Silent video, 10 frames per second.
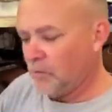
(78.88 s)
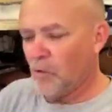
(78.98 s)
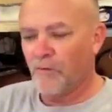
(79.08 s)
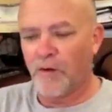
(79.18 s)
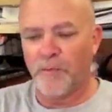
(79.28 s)
don't
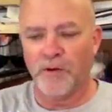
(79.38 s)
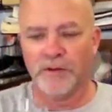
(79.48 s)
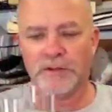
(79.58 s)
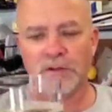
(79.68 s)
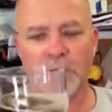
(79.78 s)
know if I'll put
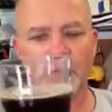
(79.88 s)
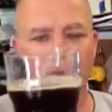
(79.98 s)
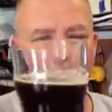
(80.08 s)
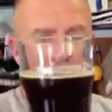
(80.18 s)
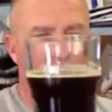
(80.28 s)
this up or
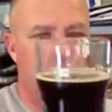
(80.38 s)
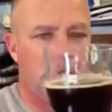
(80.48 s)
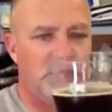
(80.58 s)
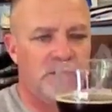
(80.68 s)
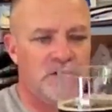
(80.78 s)
if I'll just
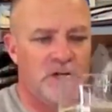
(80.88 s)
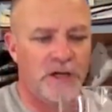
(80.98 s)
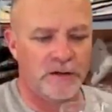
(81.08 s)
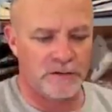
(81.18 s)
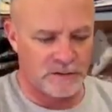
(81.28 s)
send it to
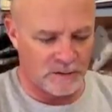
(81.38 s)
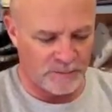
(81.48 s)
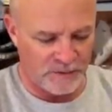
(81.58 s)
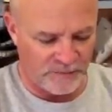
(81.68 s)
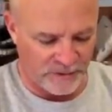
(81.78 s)
Jake or
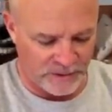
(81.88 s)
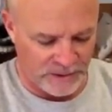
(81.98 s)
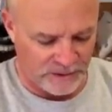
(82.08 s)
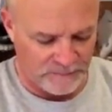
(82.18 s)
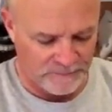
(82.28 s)
something if I
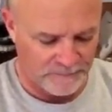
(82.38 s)
can.